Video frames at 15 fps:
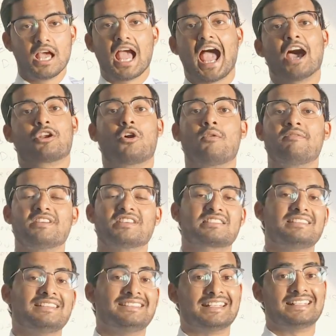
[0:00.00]
And
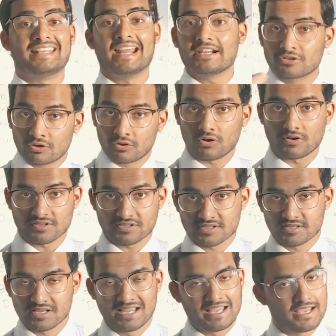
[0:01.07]
obviously the dead
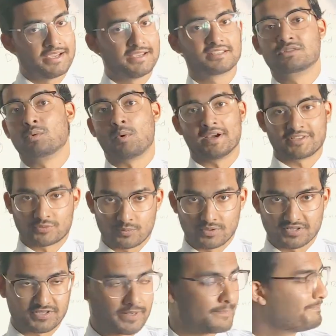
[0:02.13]
cross is the vice
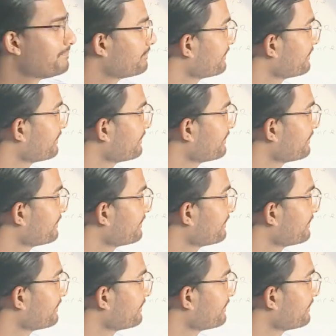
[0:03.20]
versa.